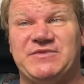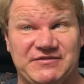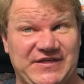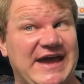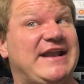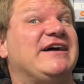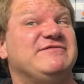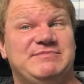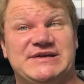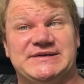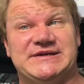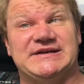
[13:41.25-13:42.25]
That I've
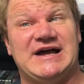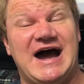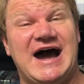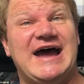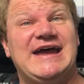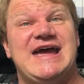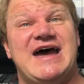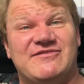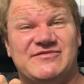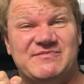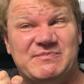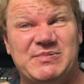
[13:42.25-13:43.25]
been in. I
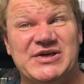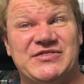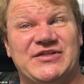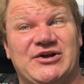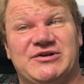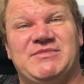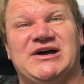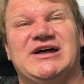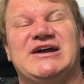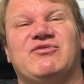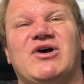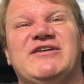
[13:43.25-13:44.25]
have been there in my
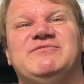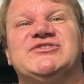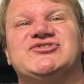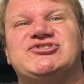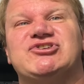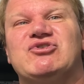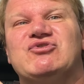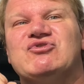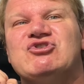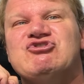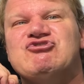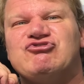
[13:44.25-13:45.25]
life where I've been so